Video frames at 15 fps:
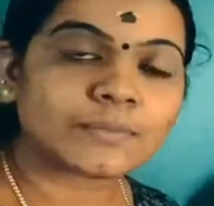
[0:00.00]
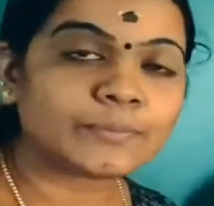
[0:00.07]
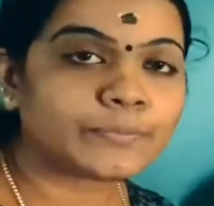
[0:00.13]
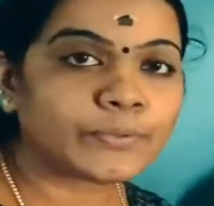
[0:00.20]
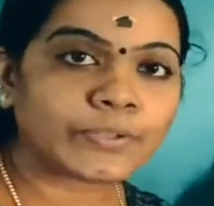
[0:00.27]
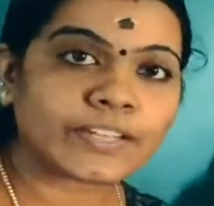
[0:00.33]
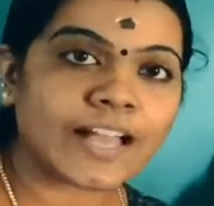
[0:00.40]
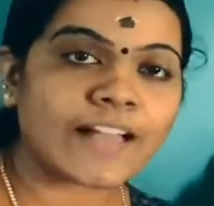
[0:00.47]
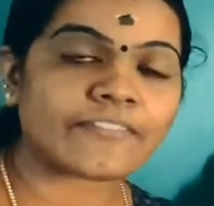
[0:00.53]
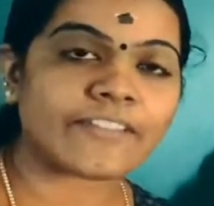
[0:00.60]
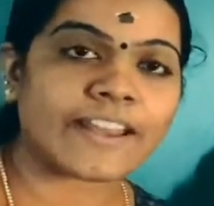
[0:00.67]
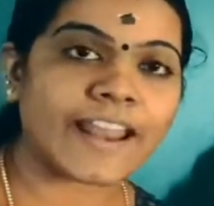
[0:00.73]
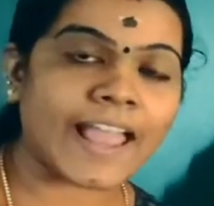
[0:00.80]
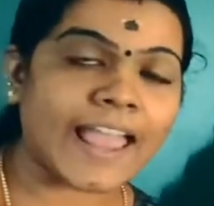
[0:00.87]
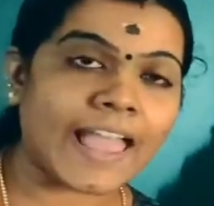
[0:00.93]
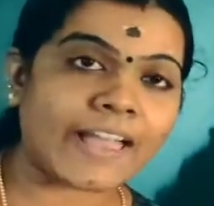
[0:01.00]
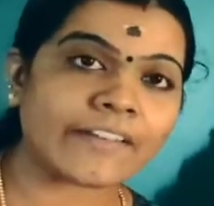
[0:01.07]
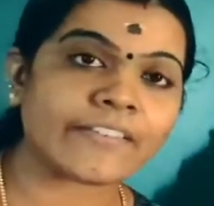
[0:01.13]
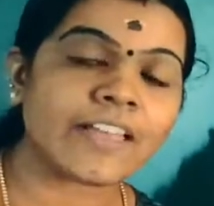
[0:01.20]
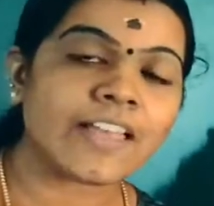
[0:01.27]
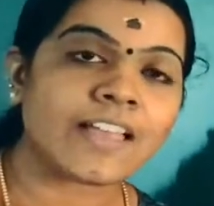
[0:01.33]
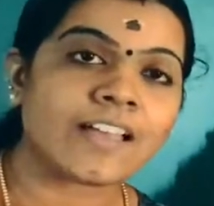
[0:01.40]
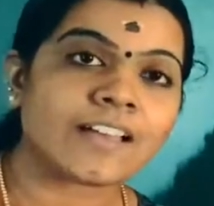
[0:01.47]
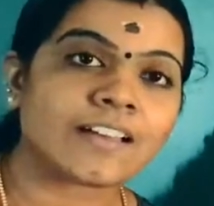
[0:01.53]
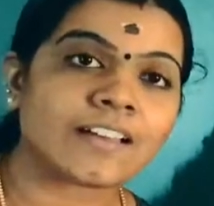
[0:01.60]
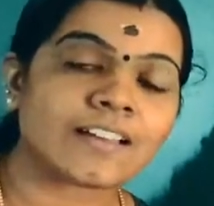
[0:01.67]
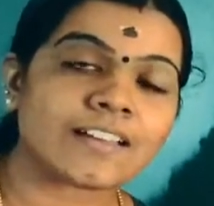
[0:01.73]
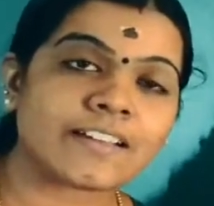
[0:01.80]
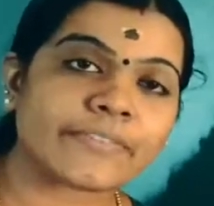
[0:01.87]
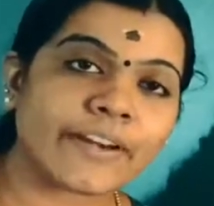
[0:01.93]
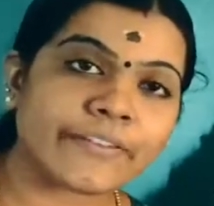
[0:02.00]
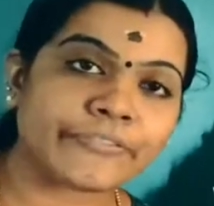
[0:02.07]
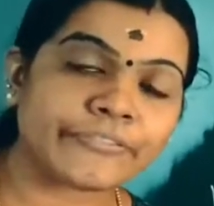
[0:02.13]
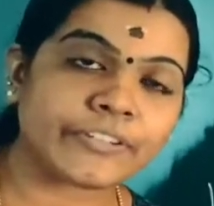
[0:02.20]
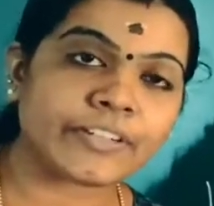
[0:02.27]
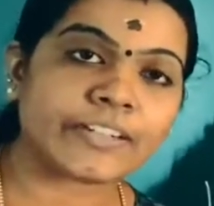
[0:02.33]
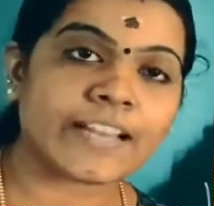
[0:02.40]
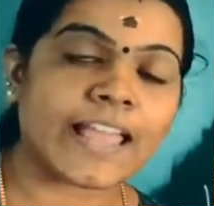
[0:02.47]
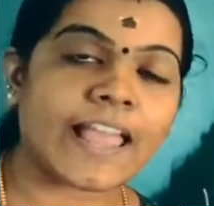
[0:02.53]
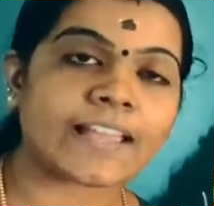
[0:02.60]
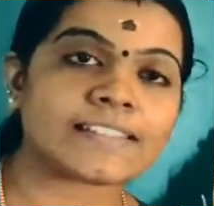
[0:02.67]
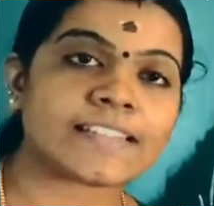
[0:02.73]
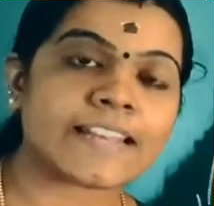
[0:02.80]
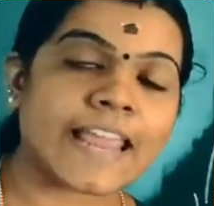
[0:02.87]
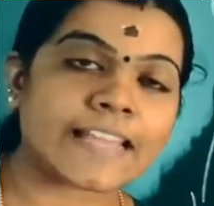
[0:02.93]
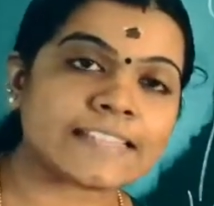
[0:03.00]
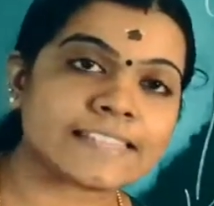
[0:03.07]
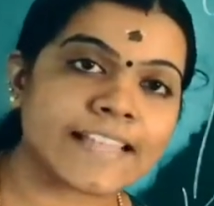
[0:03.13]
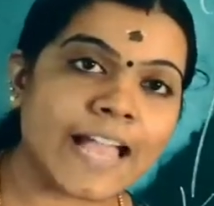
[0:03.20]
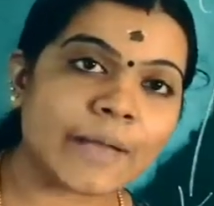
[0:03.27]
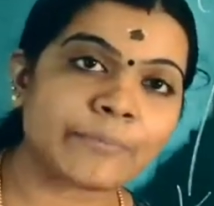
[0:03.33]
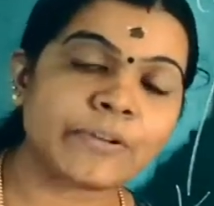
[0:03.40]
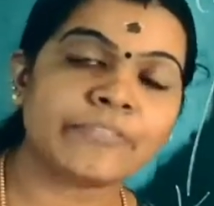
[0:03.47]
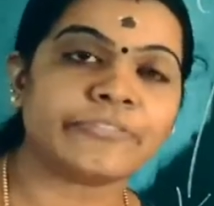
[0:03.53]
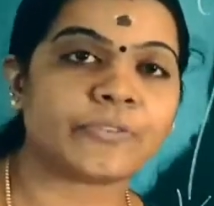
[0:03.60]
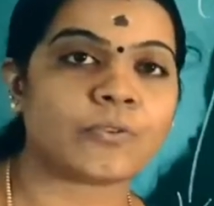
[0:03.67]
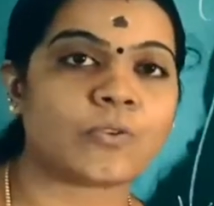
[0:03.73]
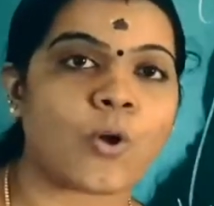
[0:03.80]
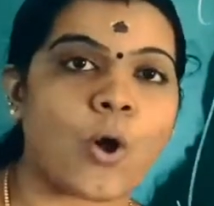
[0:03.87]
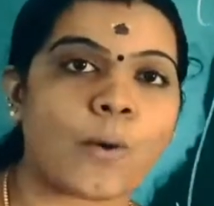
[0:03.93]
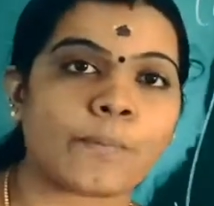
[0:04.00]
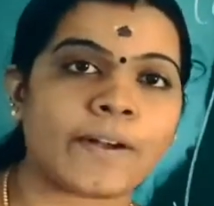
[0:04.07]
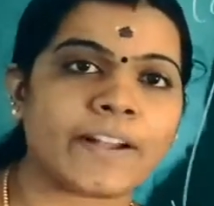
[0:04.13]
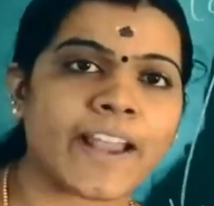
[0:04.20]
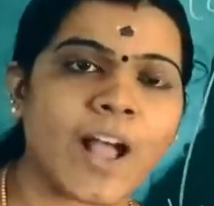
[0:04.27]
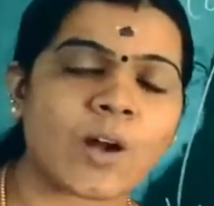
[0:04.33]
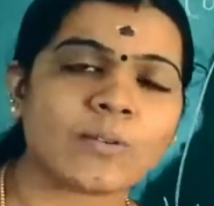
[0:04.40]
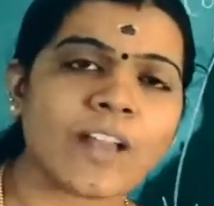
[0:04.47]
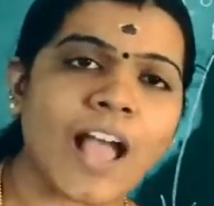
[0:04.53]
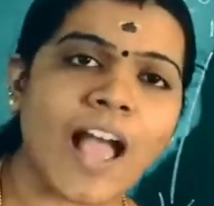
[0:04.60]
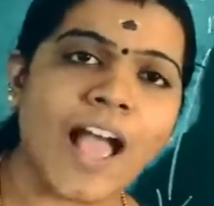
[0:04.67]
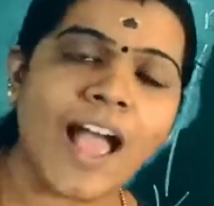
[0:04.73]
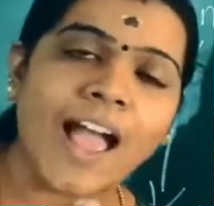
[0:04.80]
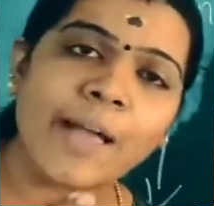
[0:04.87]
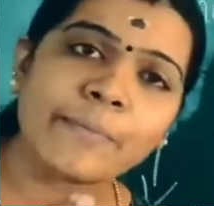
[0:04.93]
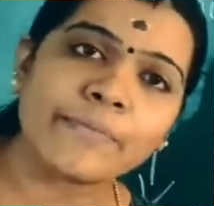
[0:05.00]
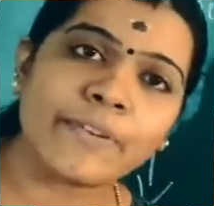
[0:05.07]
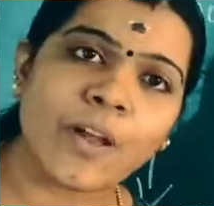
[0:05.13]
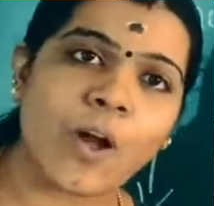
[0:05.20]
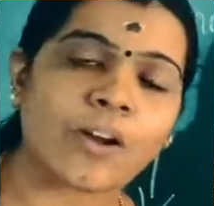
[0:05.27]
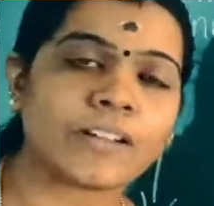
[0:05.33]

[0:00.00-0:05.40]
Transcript: Book, when I have referred as an example for common noun, I am